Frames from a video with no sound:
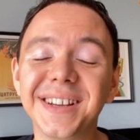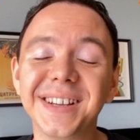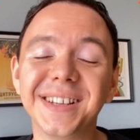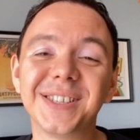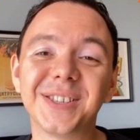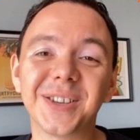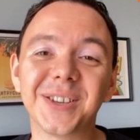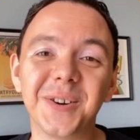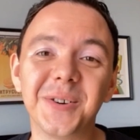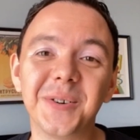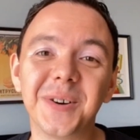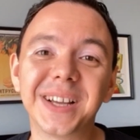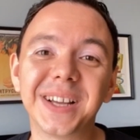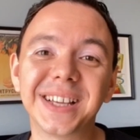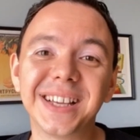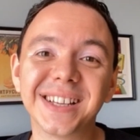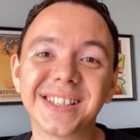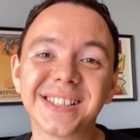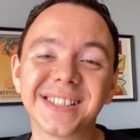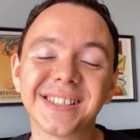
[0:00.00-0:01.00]
So I
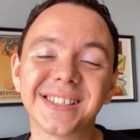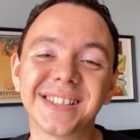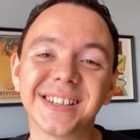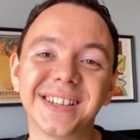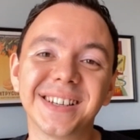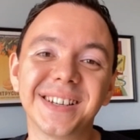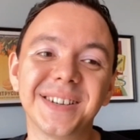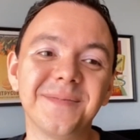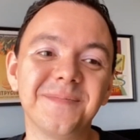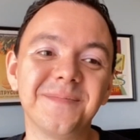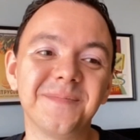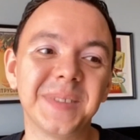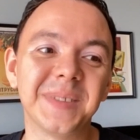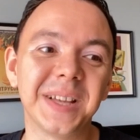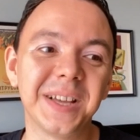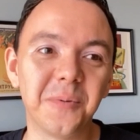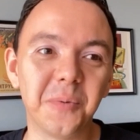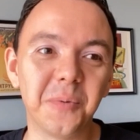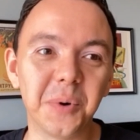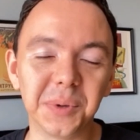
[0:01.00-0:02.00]
guess
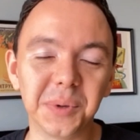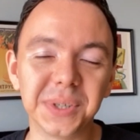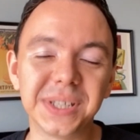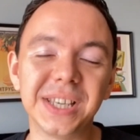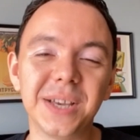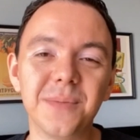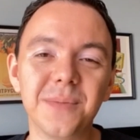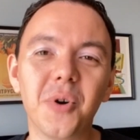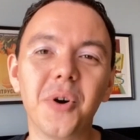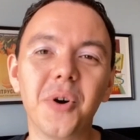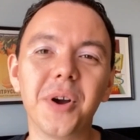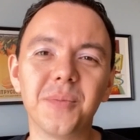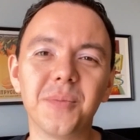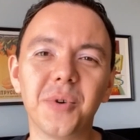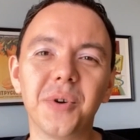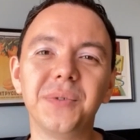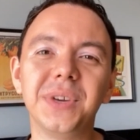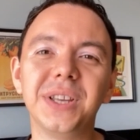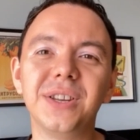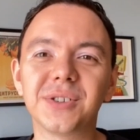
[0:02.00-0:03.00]
we'll see more and
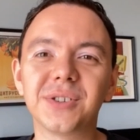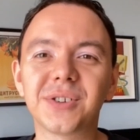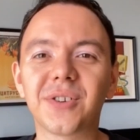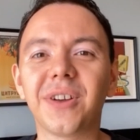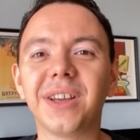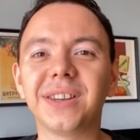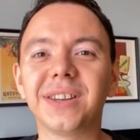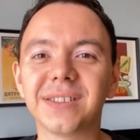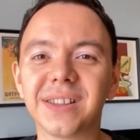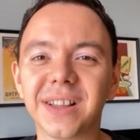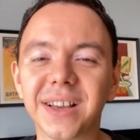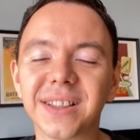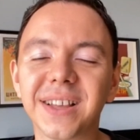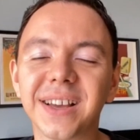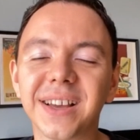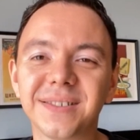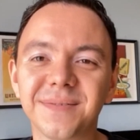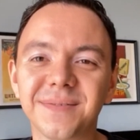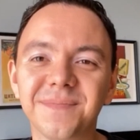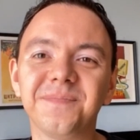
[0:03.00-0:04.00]
more videos created like that.